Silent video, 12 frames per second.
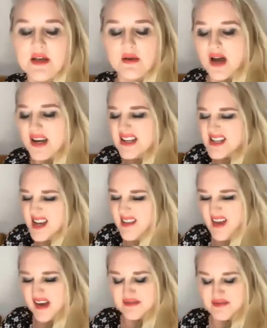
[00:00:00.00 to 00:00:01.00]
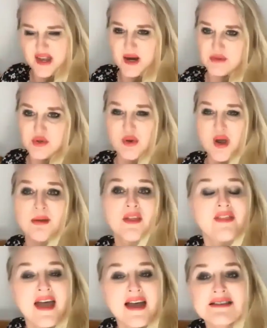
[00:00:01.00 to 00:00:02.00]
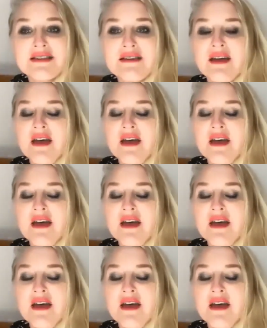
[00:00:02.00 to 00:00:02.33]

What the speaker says: So I need to get that up to a couple of thousand